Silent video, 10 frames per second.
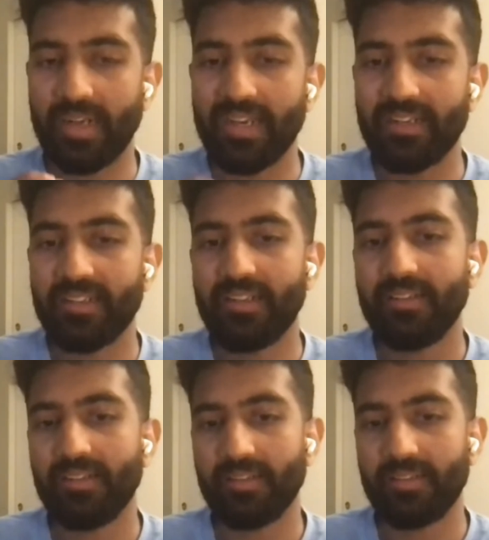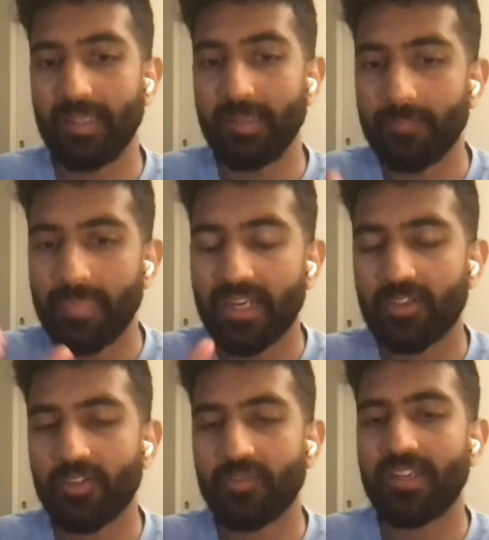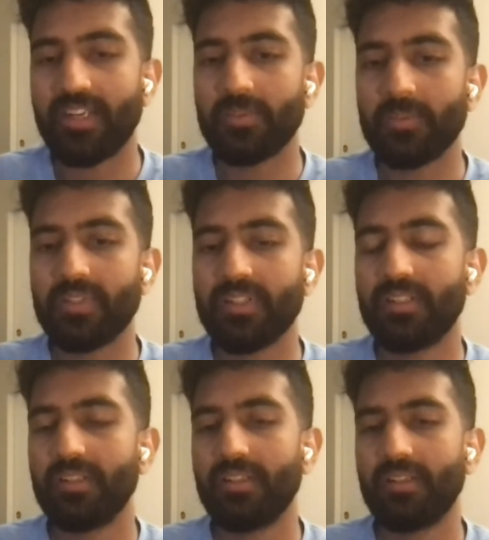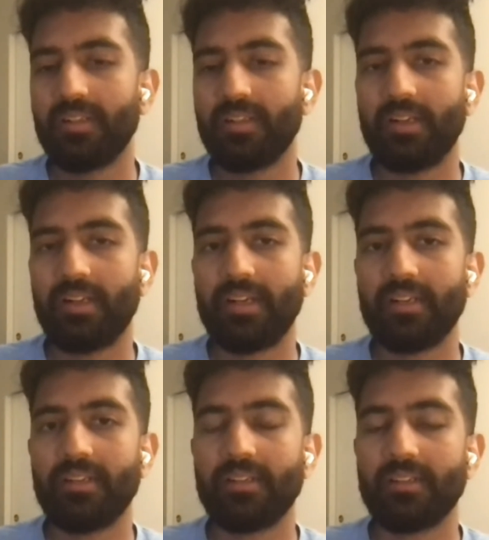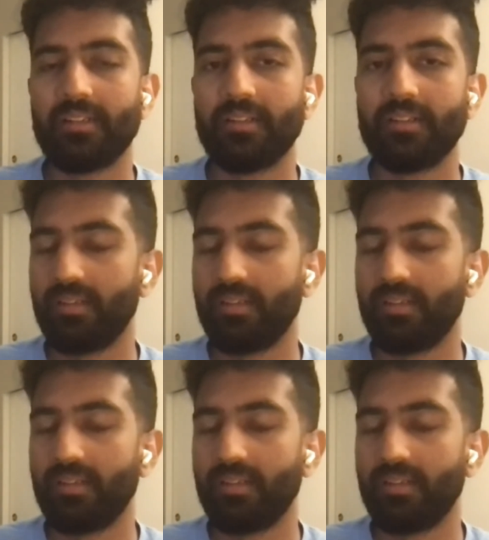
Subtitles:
I did, the impact of that work. And so